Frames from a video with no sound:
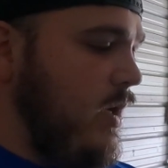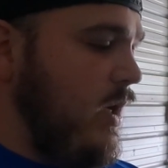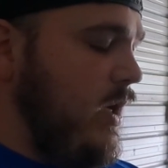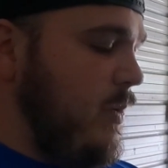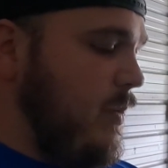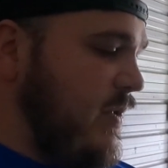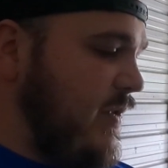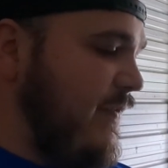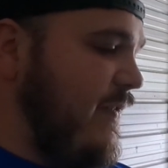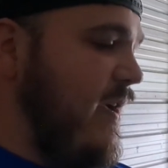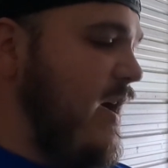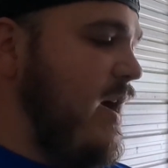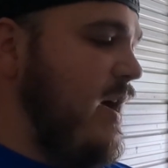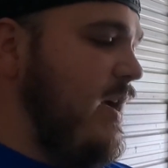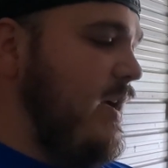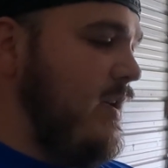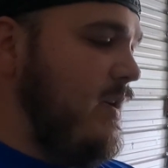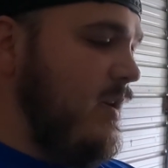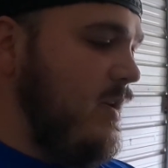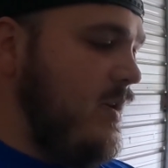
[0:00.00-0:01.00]
it was
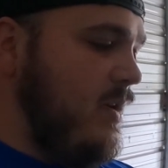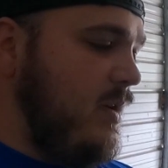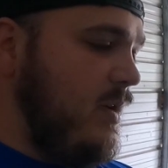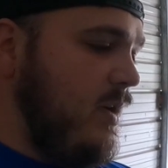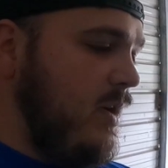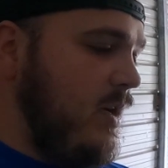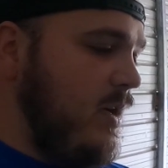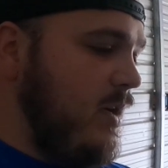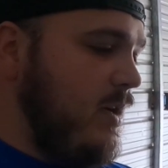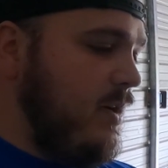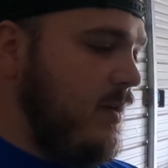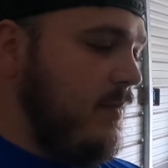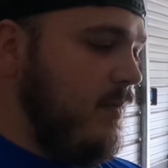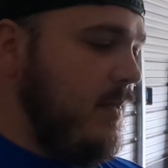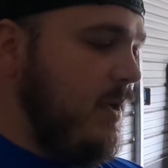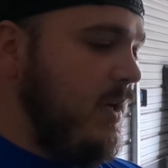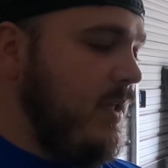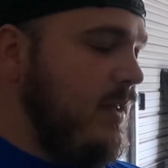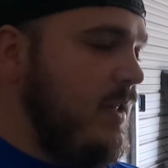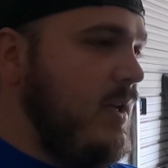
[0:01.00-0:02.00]
fine,
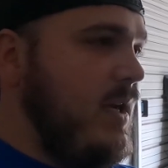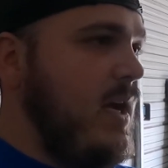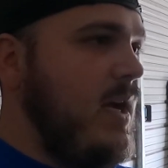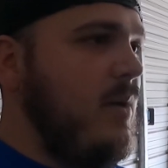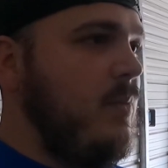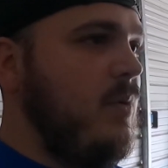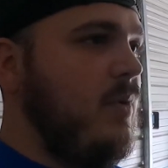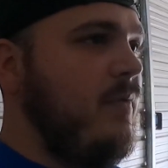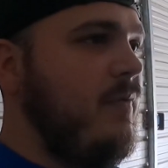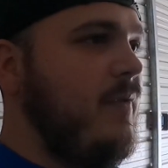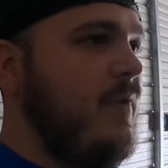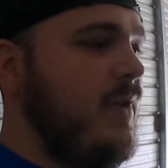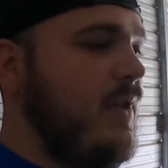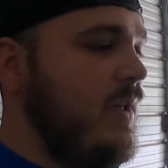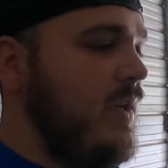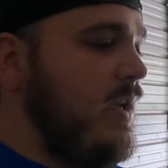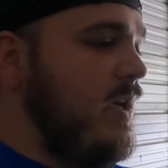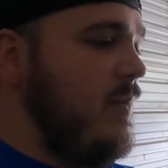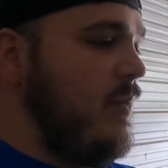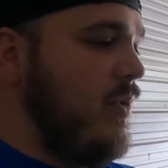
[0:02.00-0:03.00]
and then I would
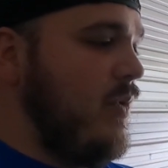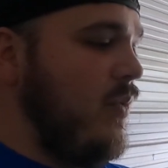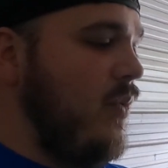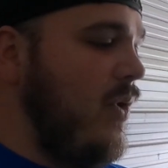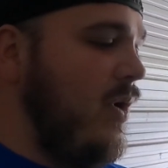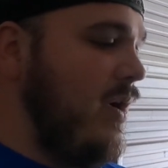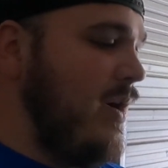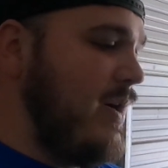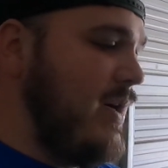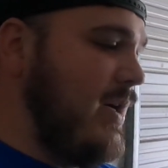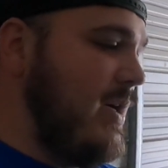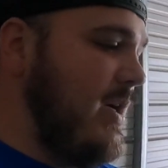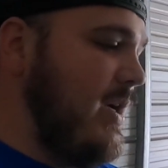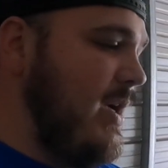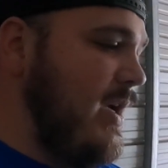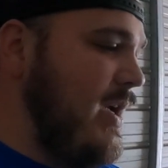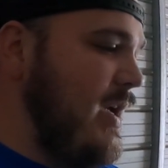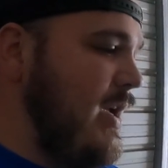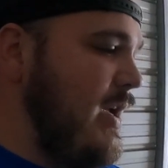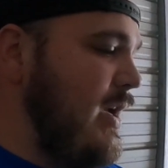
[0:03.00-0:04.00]
fill it up with water,
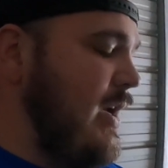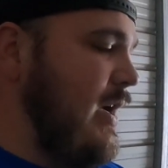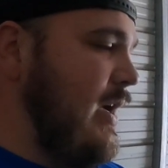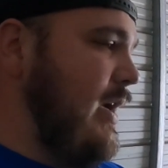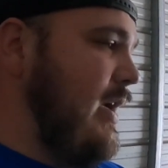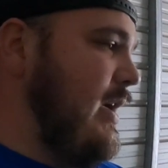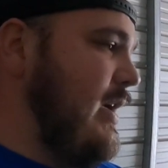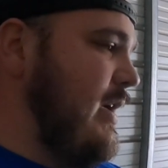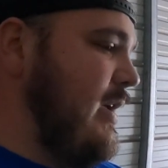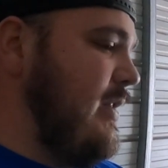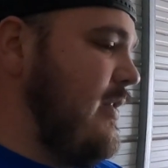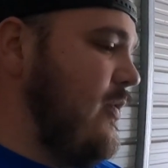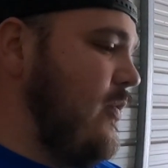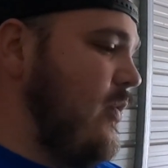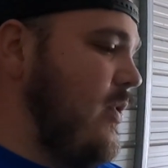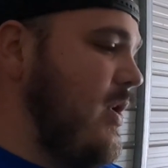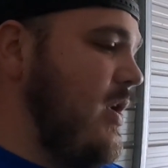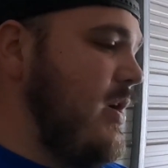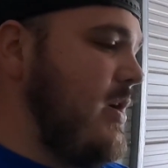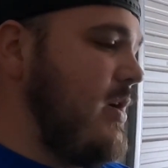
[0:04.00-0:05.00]
and the
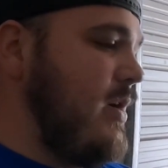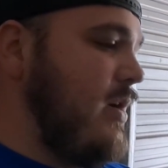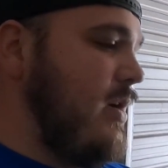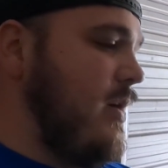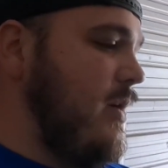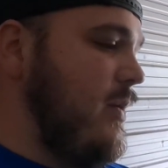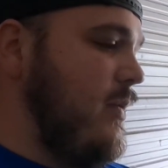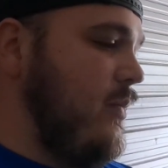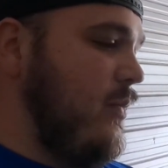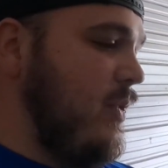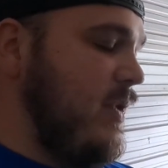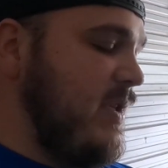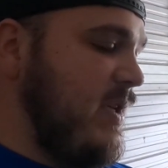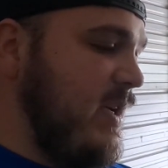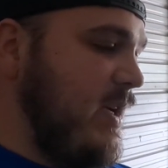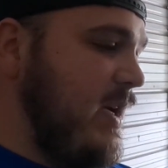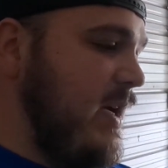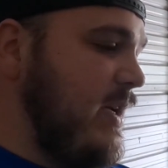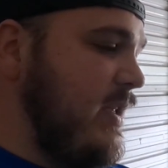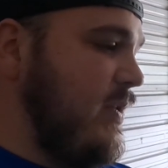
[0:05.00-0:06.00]
water, once
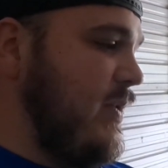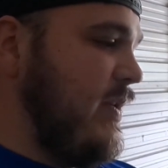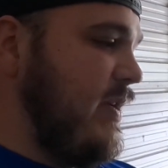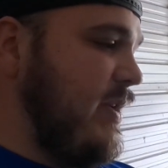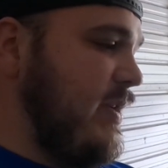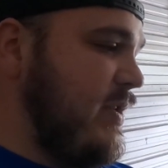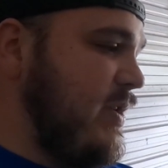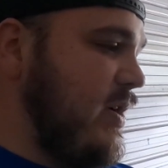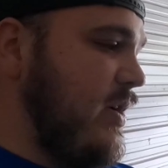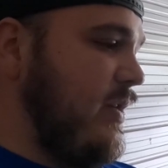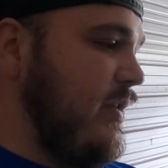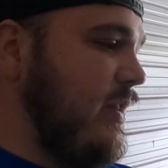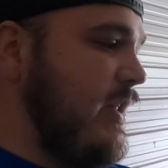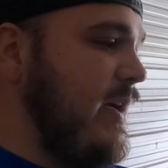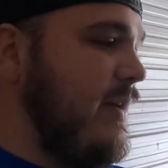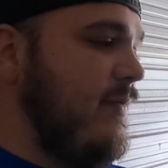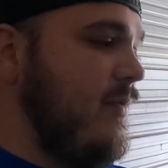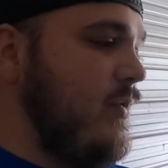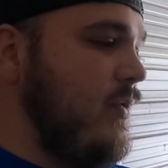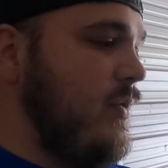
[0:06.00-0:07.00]
it got to a certain
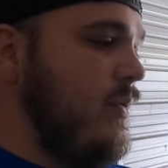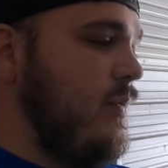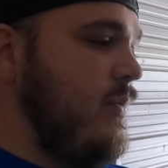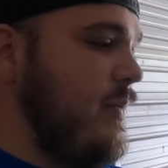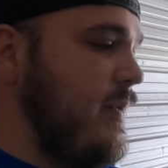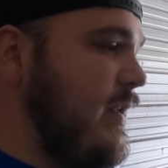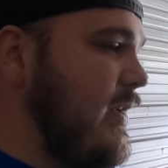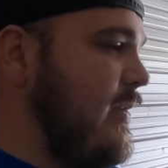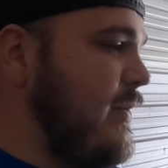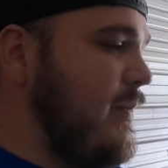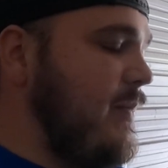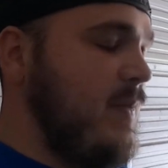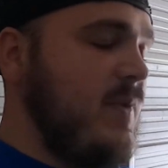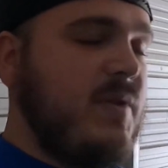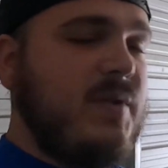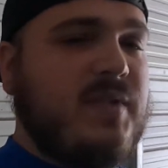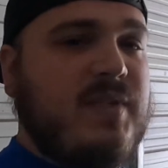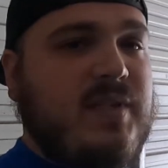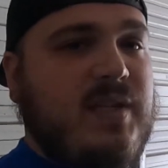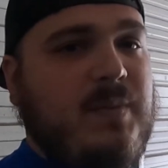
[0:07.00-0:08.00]
level, there
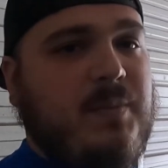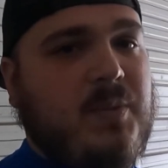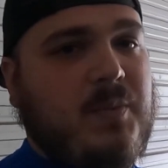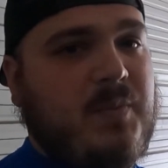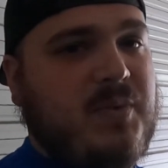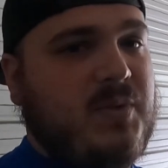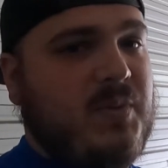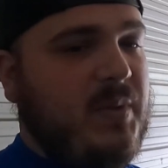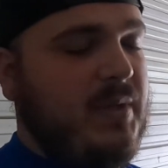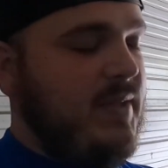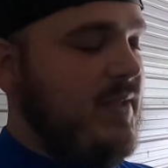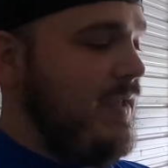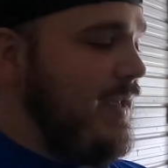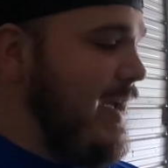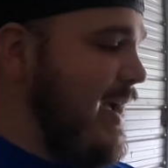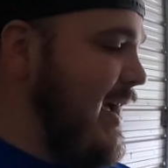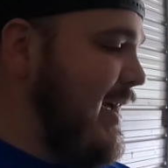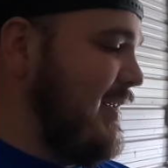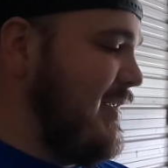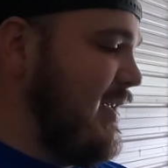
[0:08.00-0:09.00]
was seeping between the
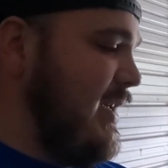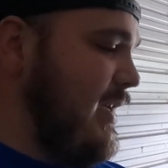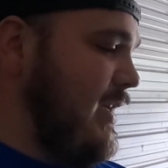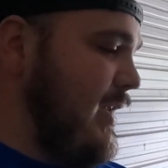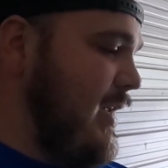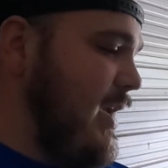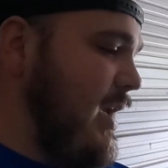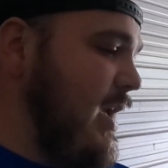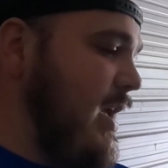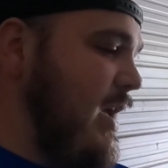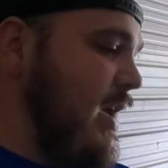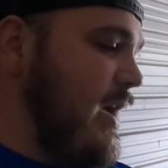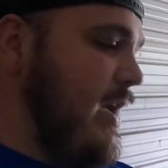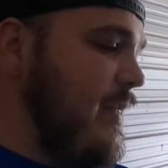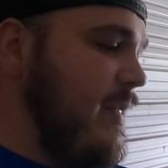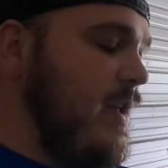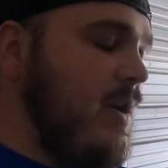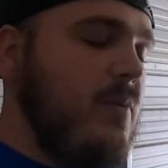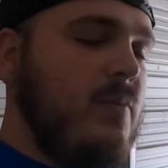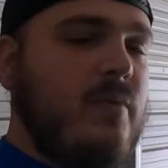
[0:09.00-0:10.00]
gasket,
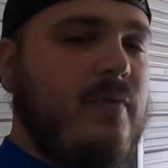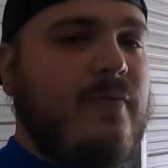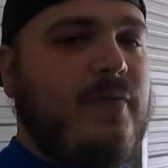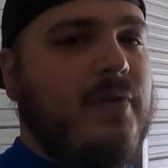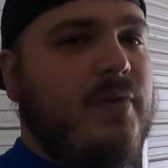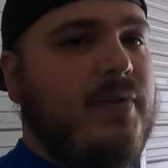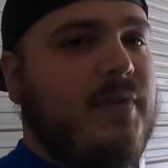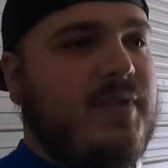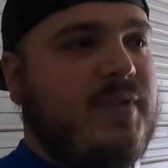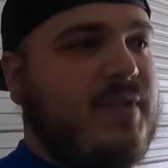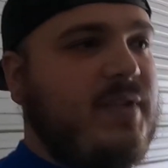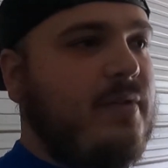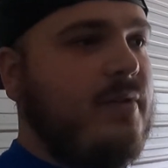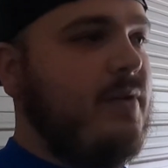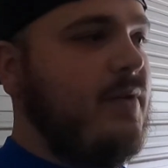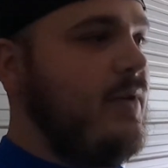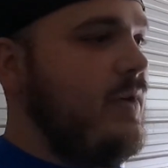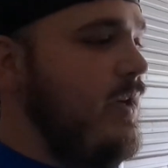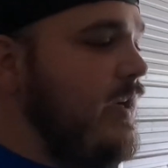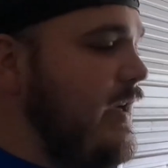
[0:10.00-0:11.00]
and then it would fill the
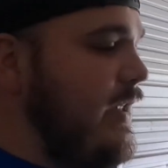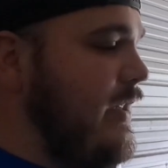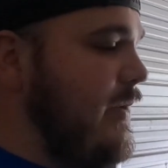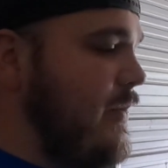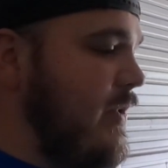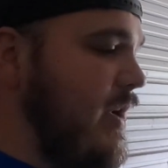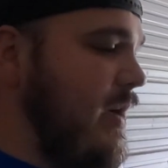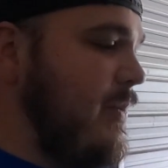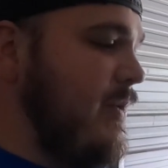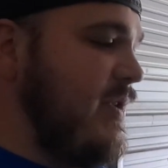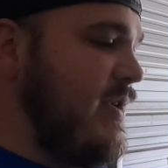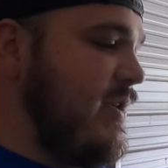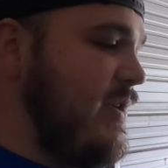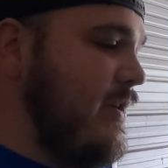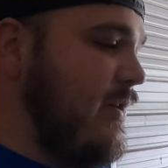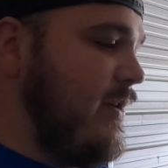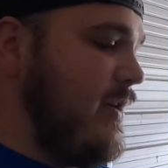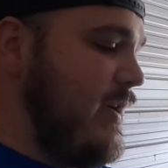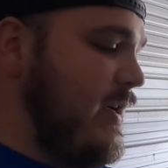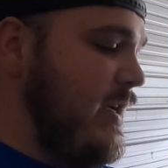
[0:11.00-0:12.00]
cylinder, and then when I would
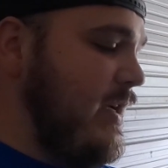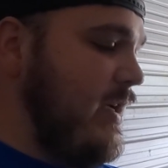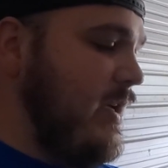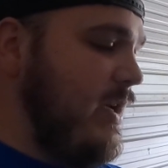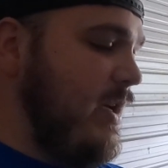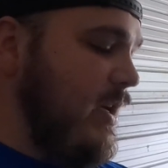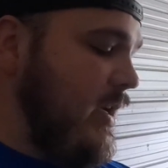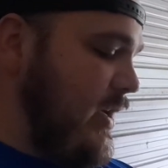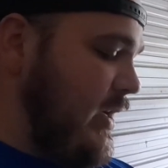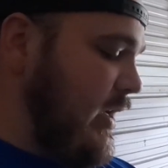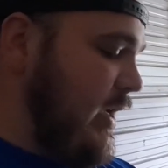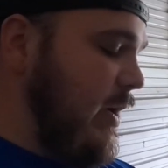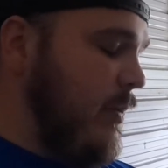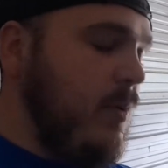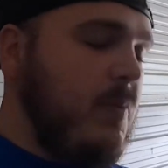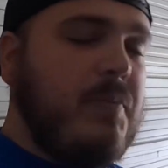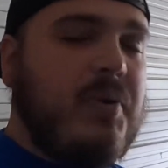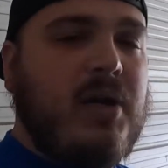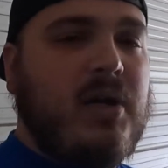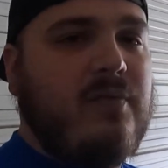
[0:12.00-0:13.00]
start it, it
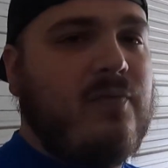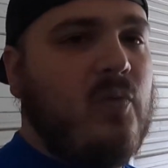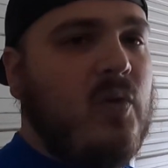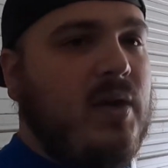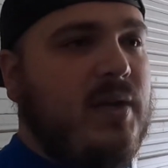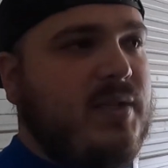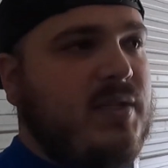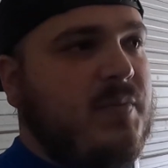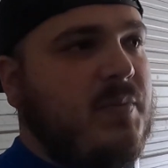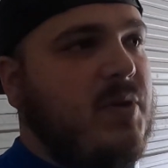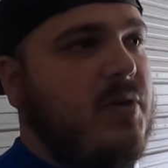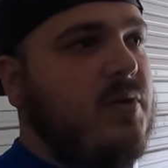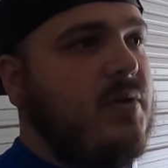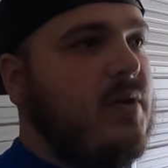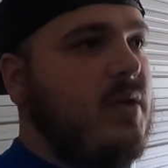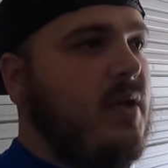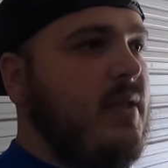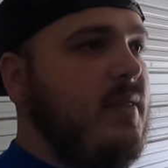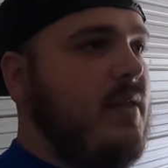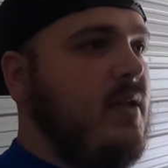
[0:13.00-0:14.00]
would puff white
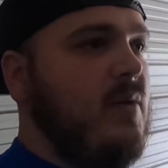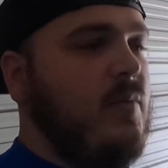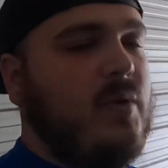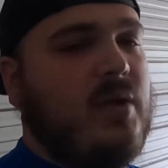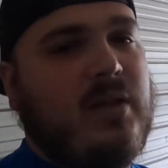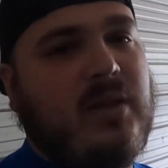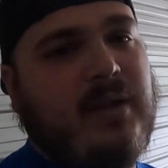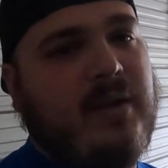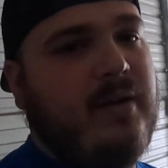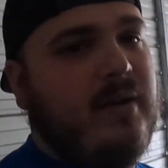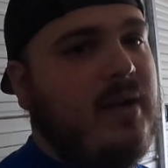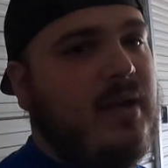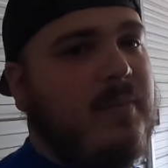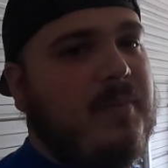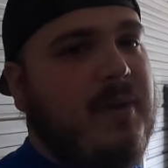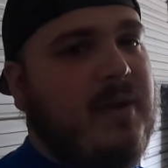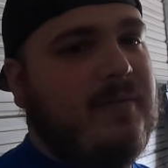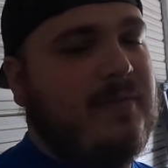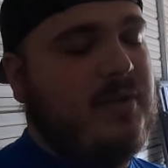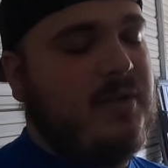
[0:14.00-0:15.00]
smoke, and then it would clear
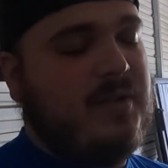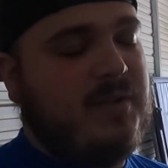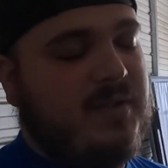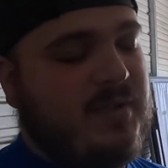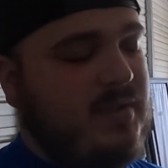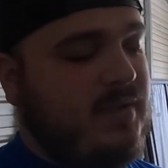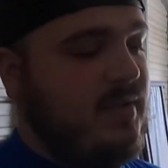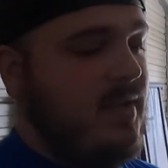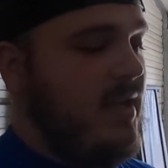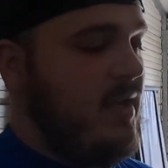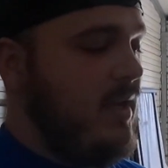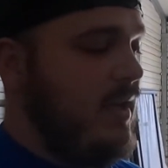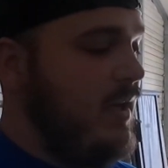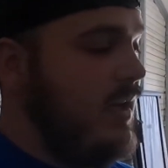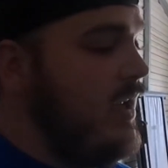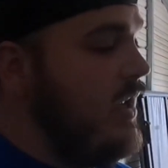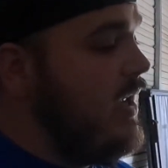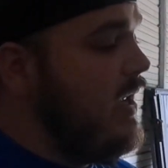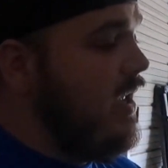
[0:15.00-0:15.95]
up after just a second.